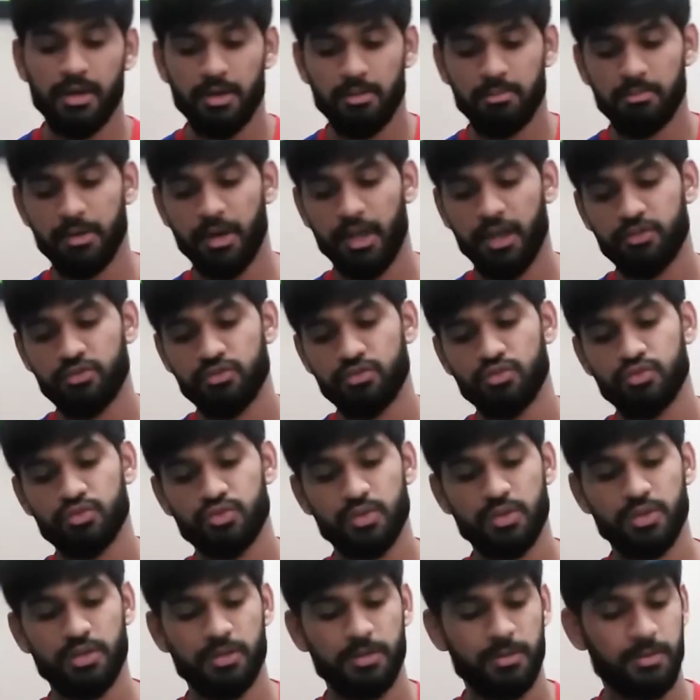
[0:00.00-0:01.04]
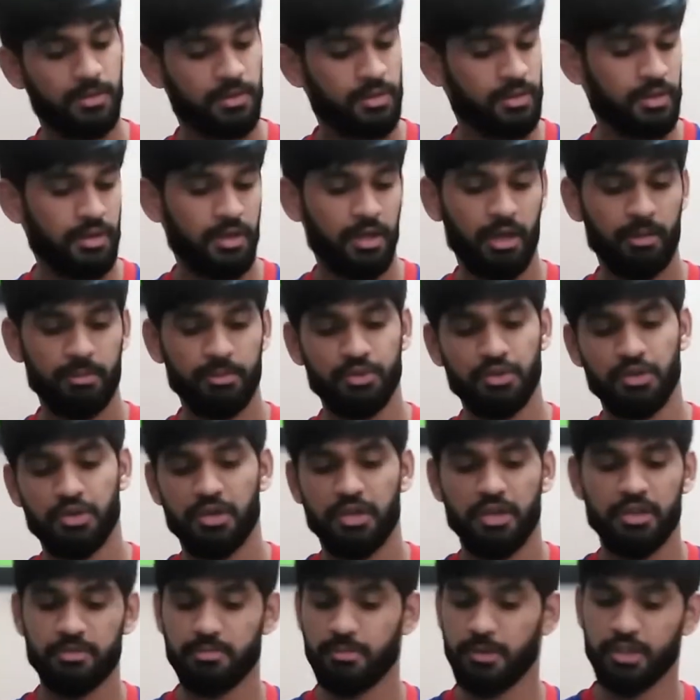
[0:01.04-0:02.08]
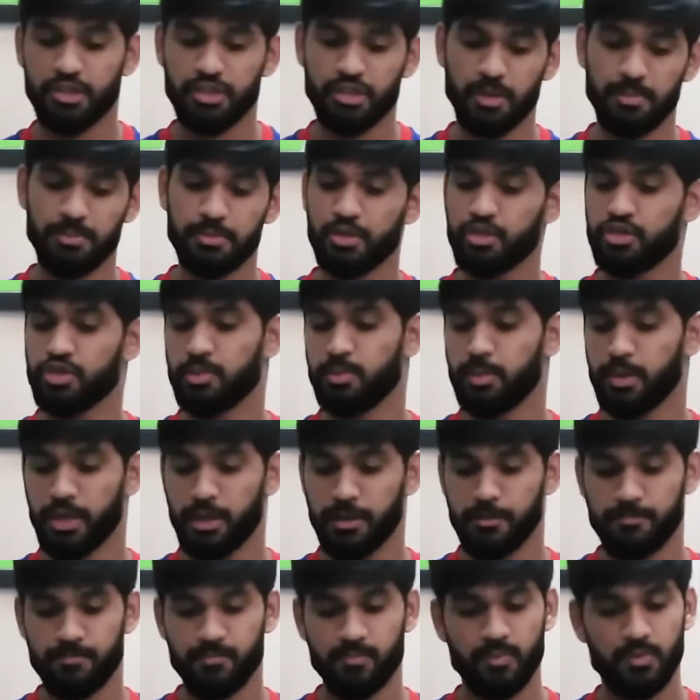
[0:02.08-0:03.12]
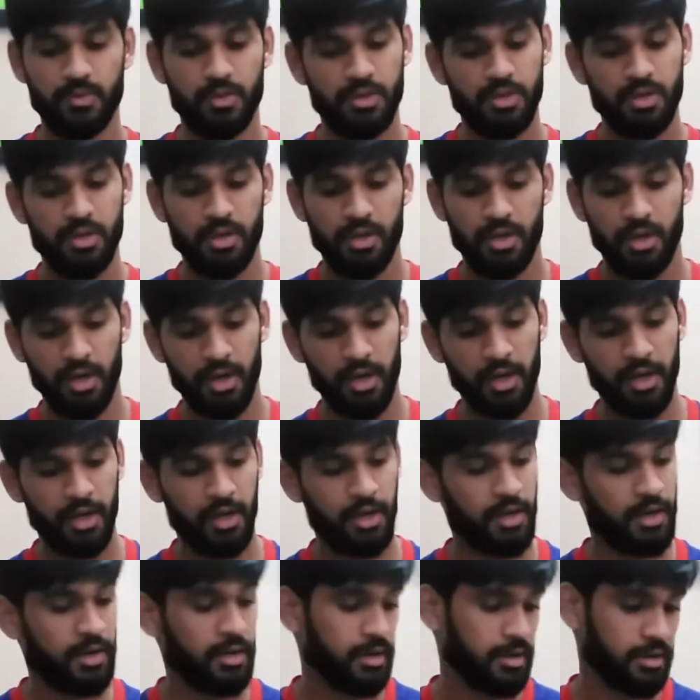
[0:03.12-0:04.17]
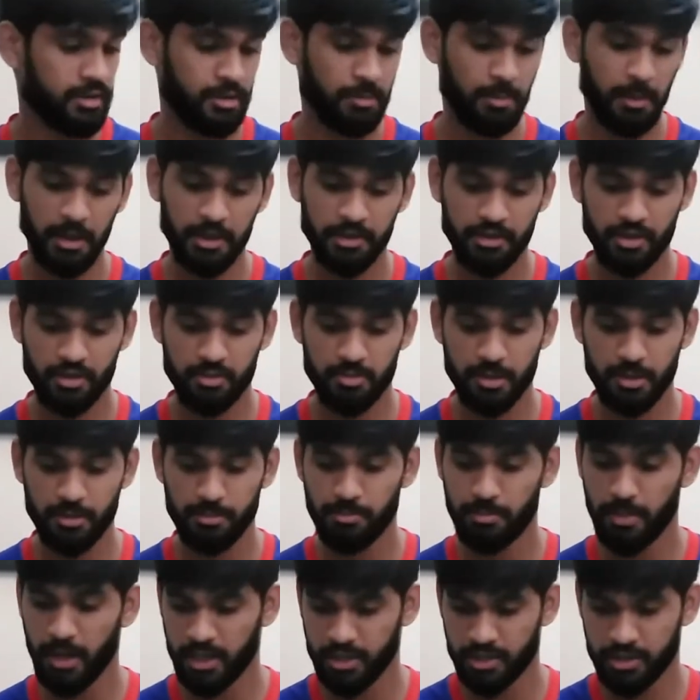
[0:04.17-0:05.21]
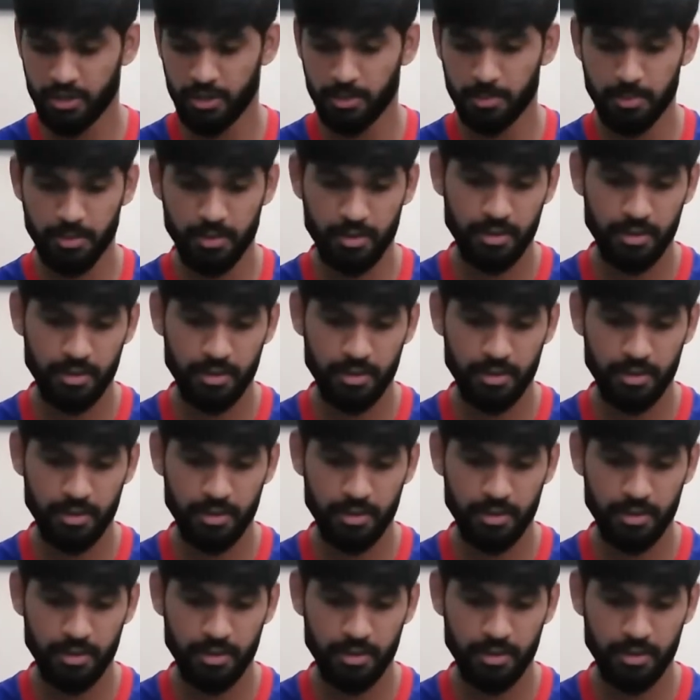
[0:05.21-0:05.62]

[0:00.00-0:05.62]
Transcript: But as usual, Amazon has messed up the shipping and the package has been bashed up.